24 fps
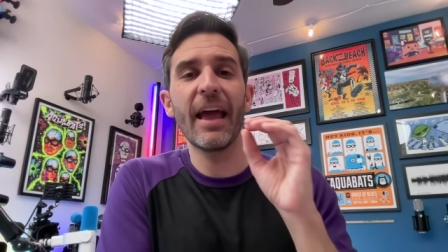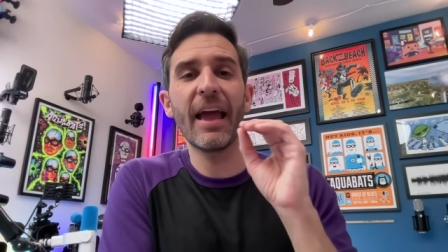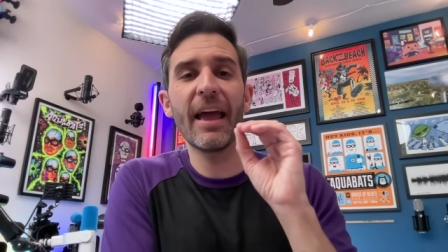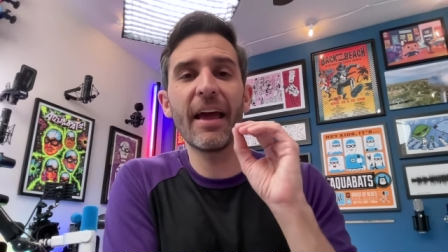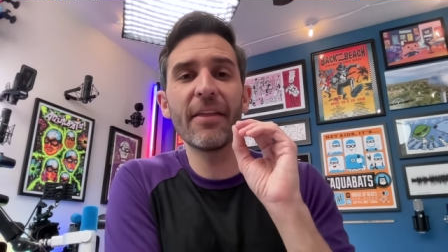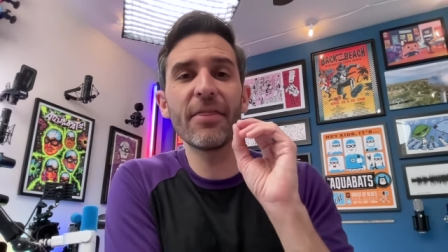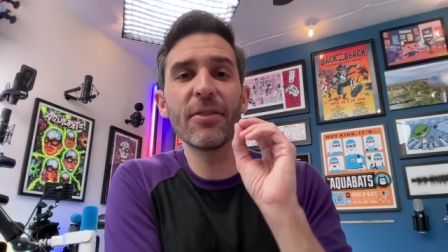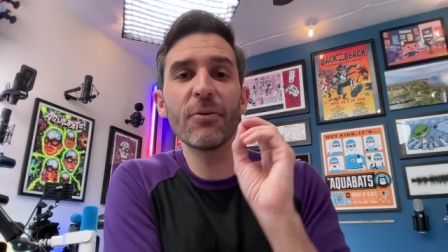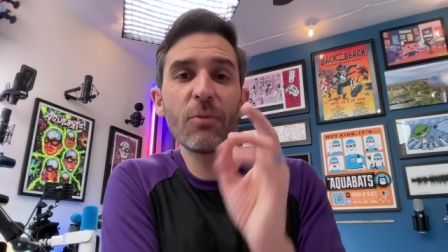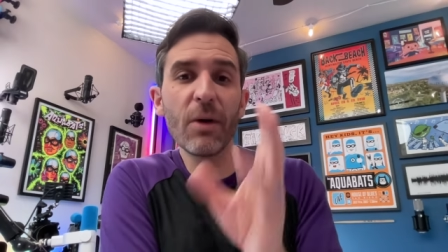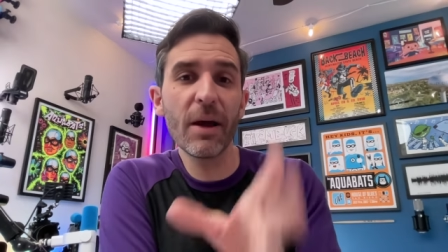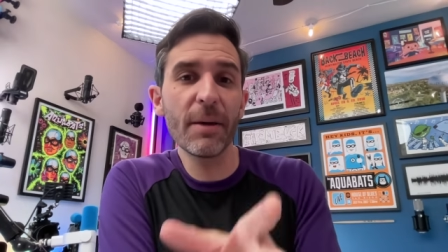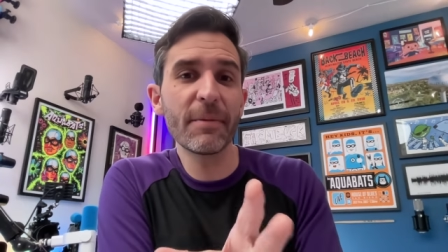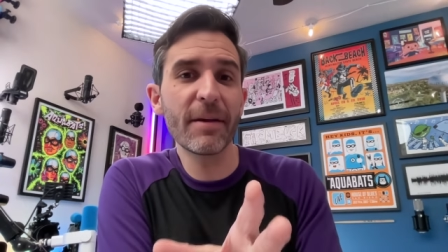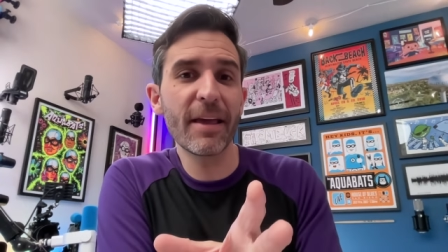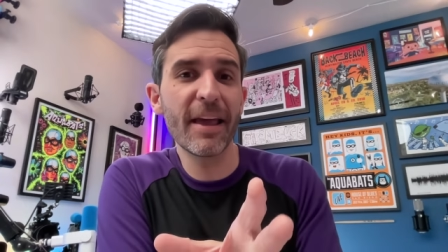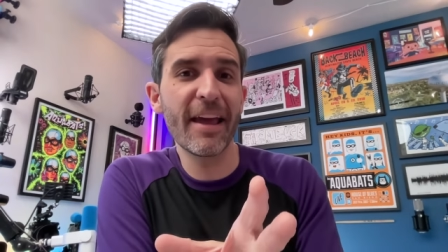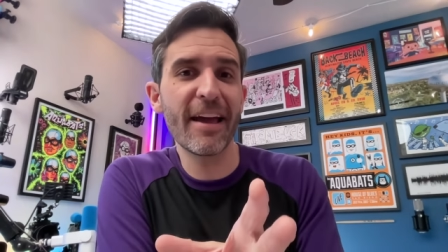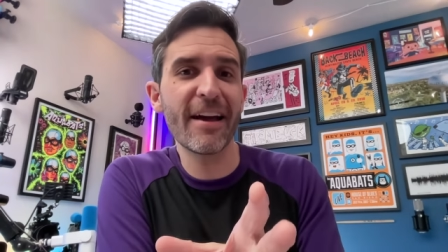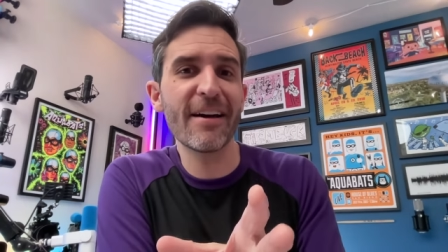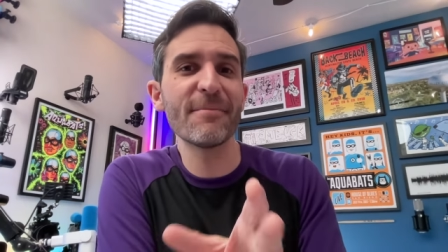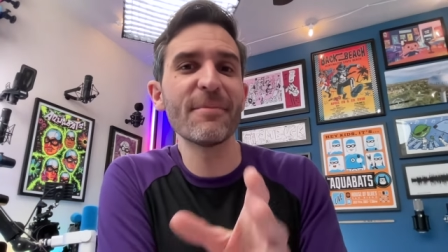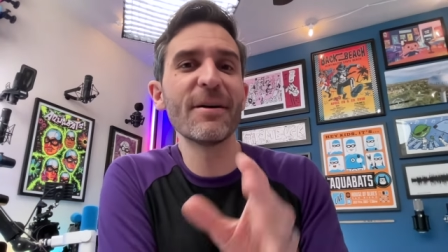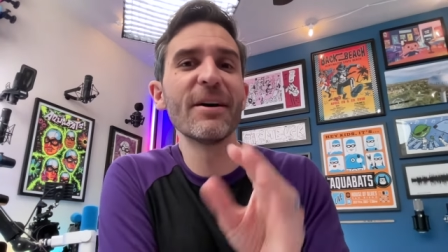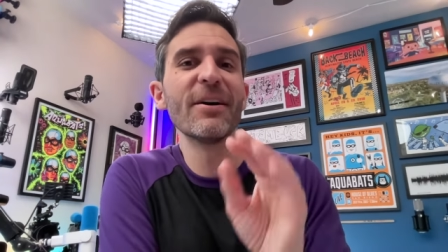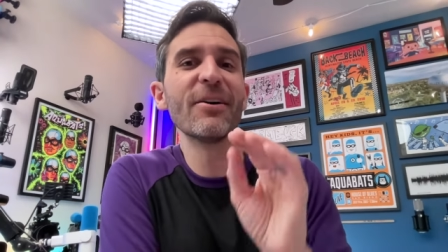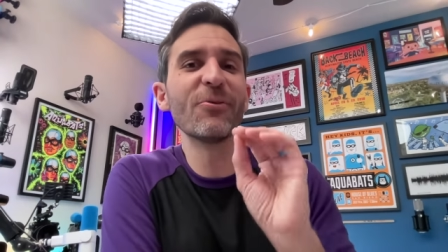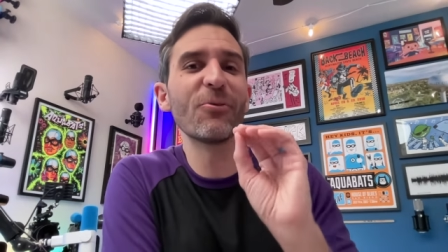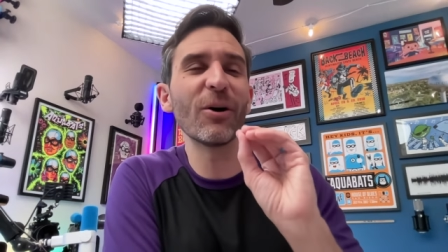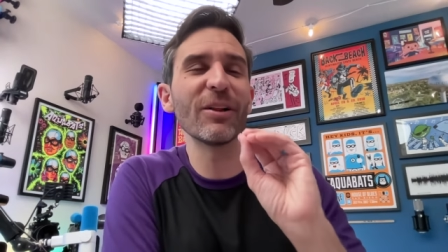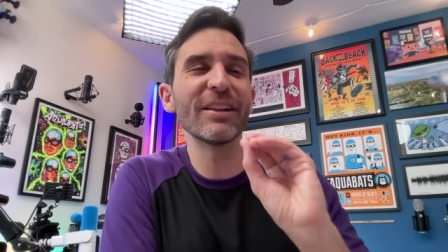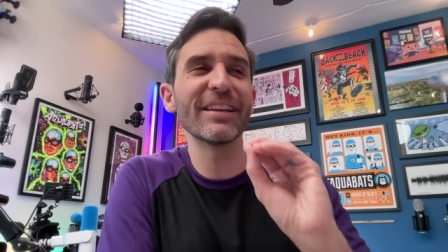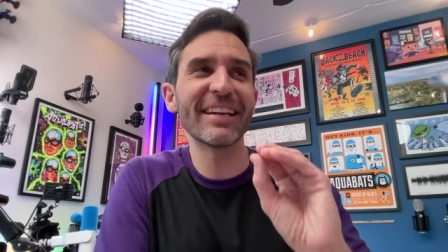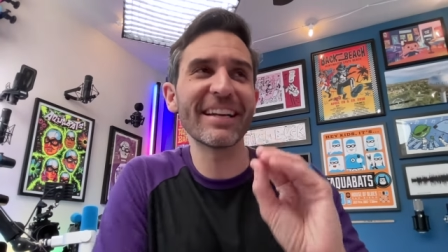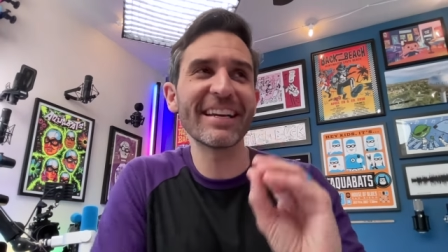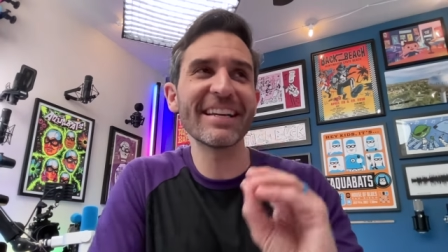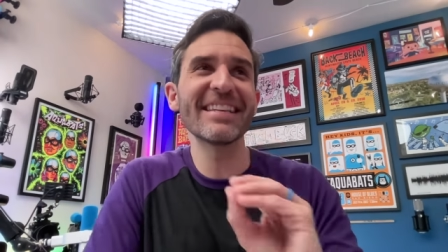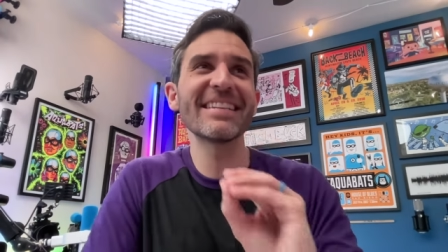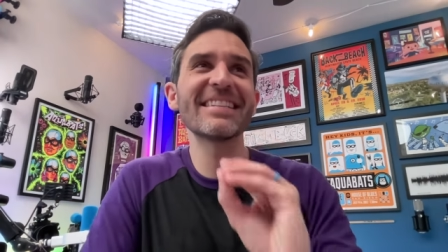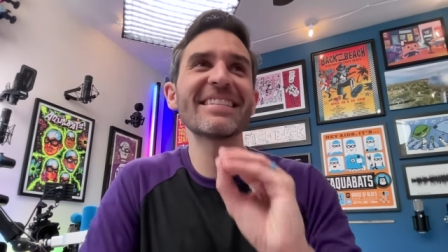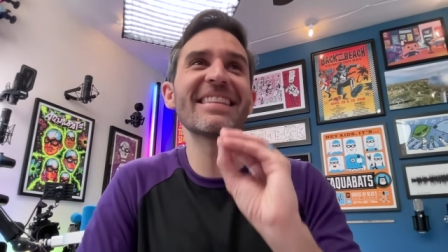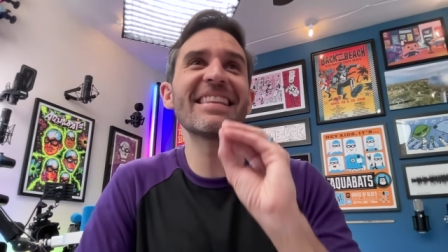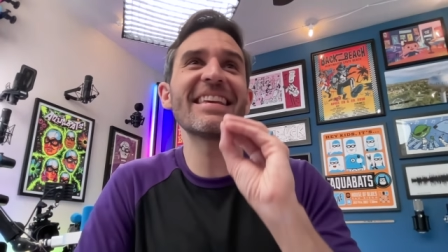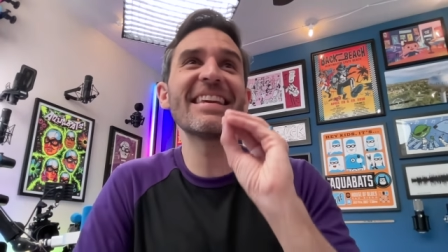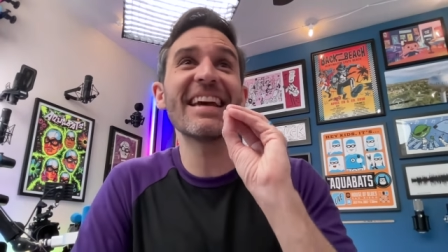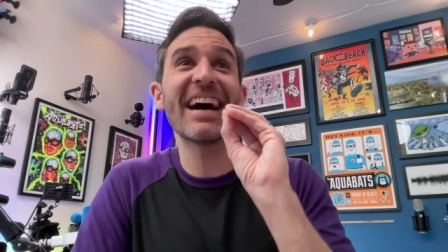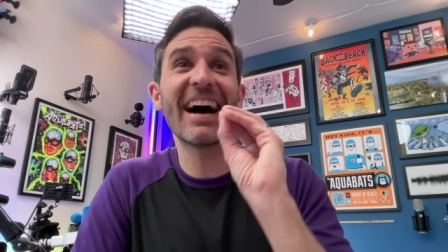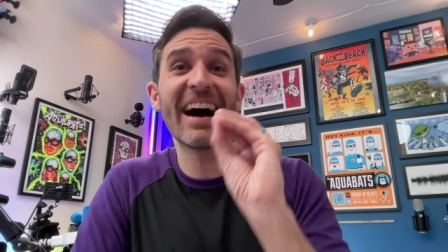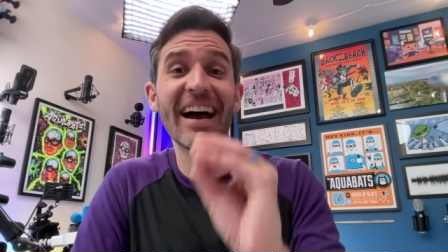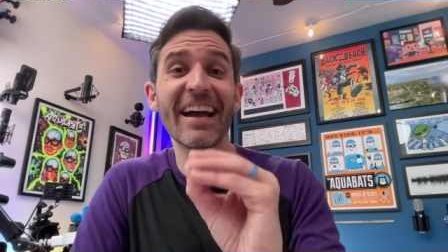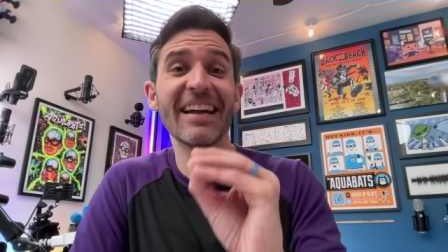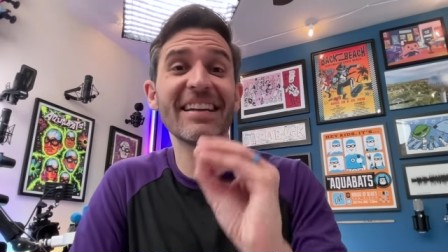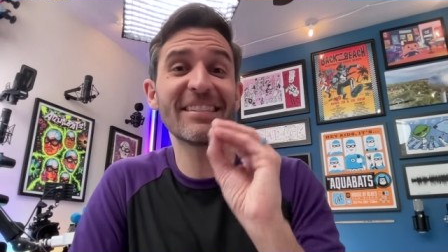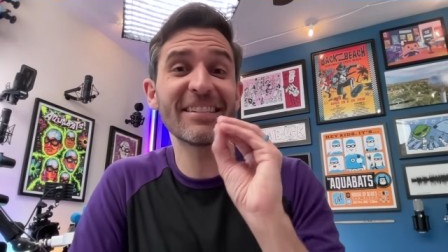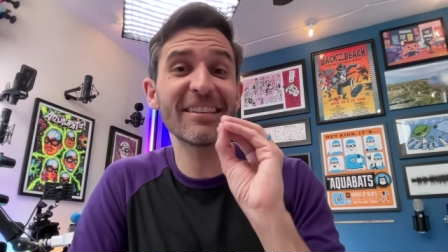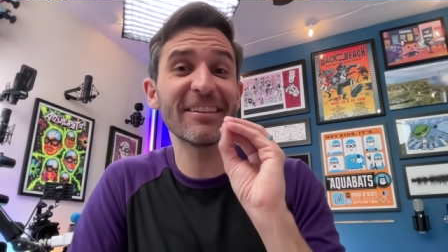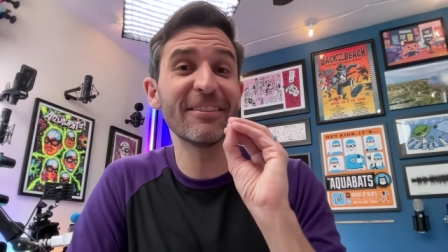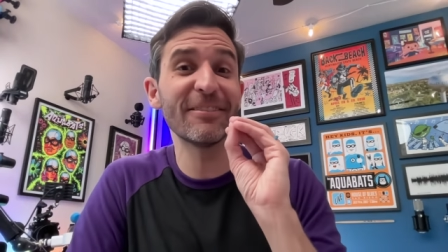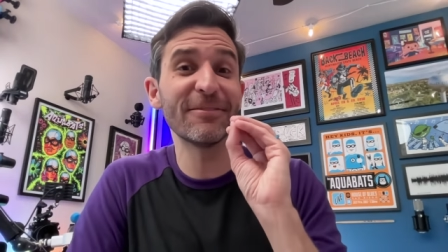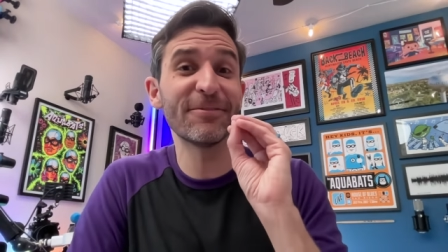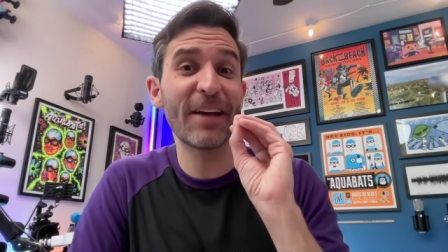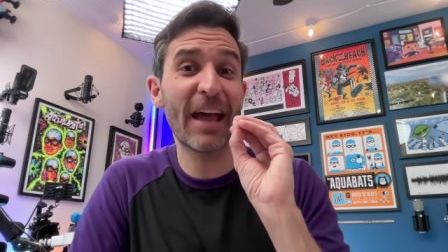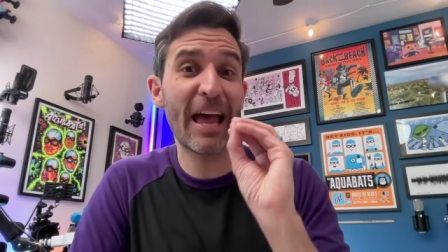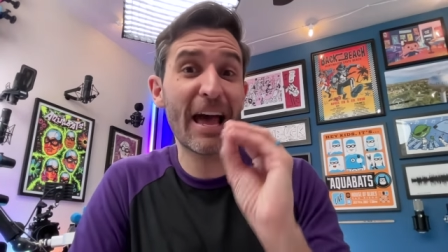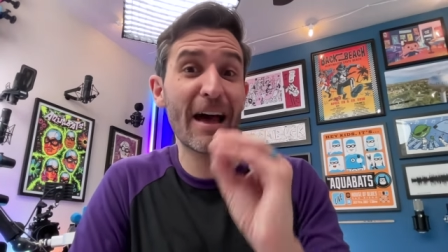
And the webcam, while it is the height of